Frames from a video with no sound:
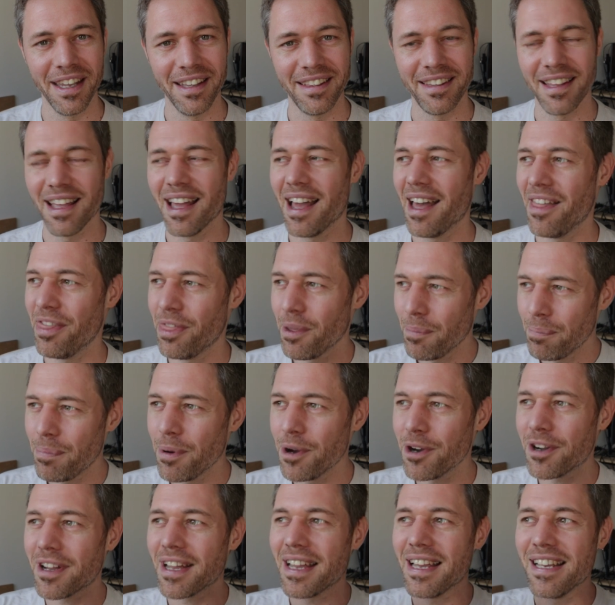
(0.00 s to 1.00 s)
it. And the
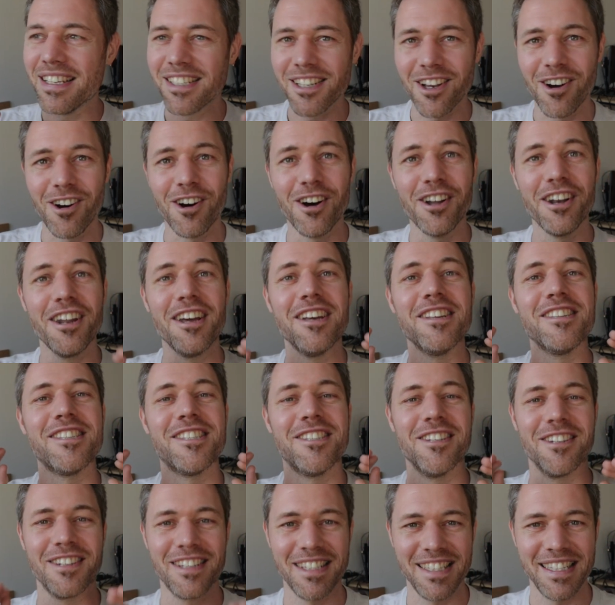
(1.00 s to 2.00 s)
book is on
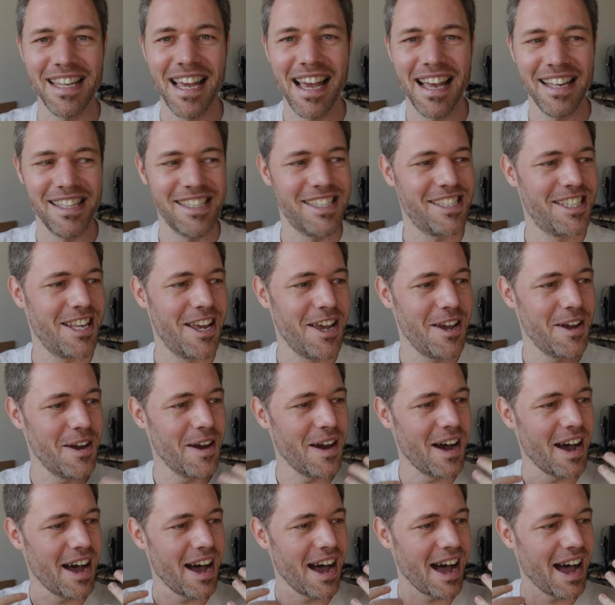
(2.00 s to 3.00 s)
success.
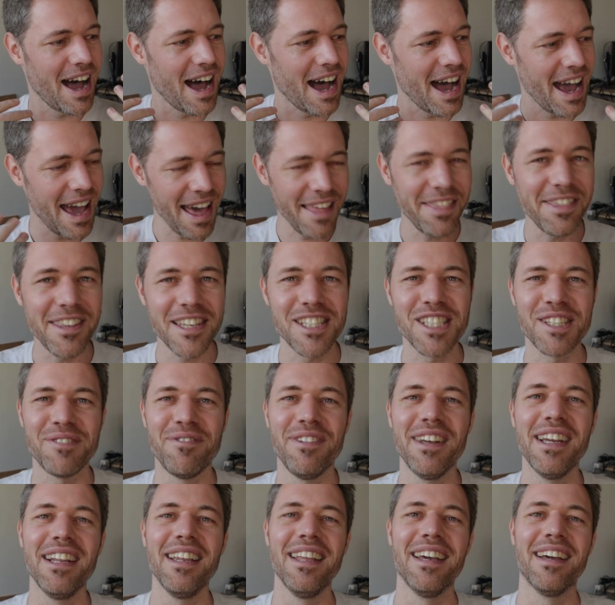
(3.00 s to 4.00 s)
So I had this
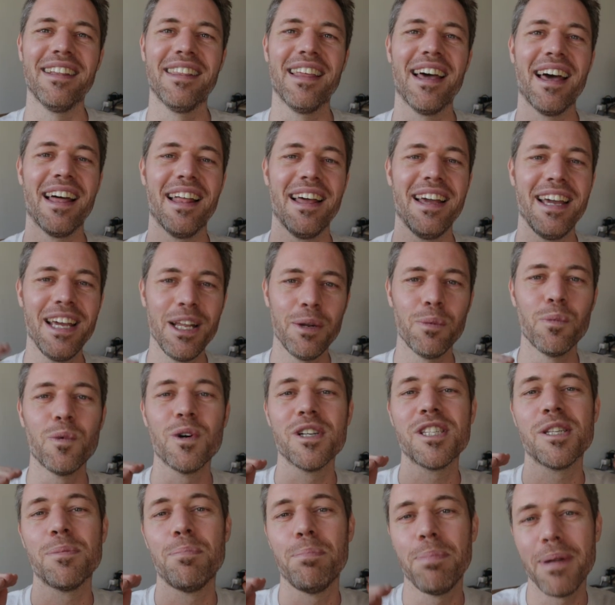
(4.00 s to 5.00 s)
feeling that it
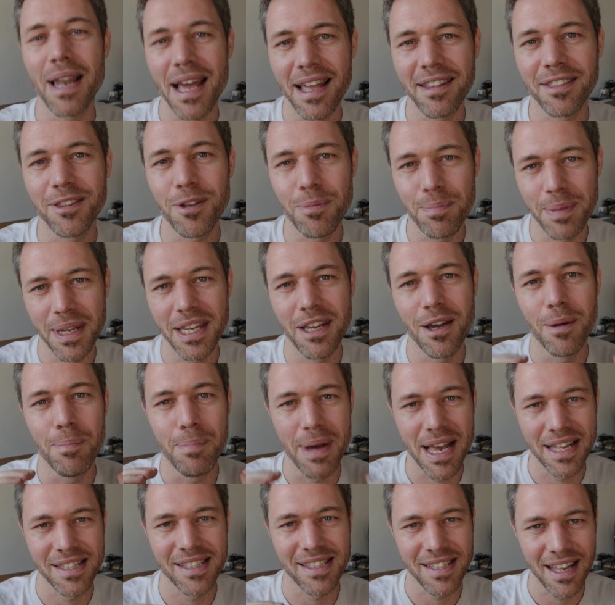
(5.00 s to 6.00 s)
was planned to be a
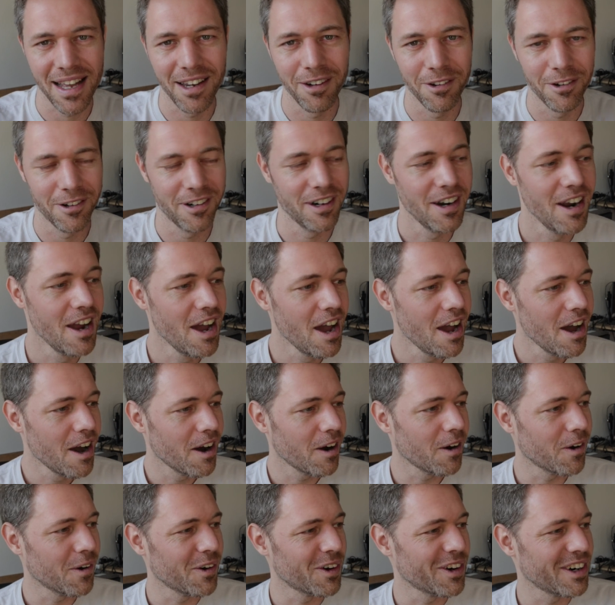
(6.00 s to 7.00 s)
bestseller.
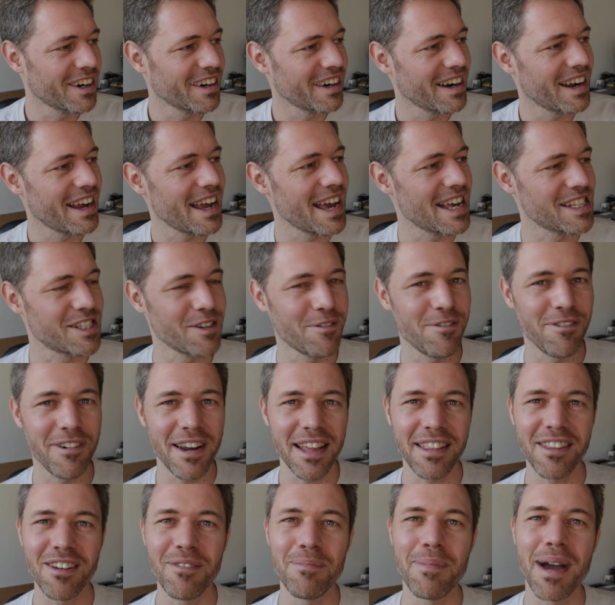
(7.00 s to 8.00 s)
Or as a
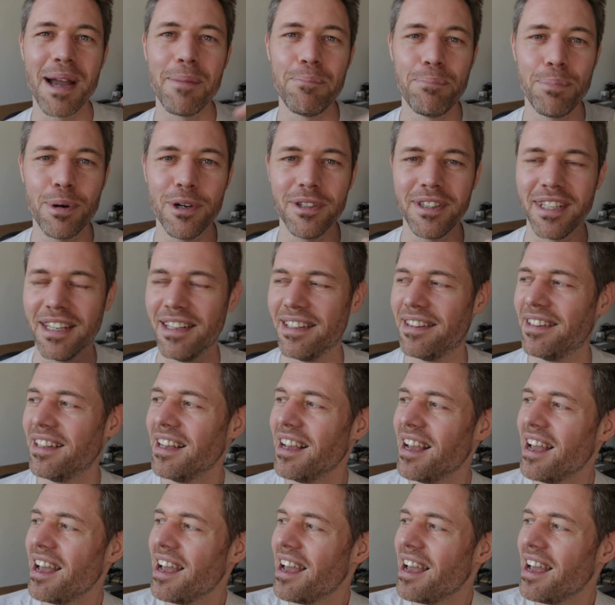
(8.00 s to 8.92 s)
friend of mine put it,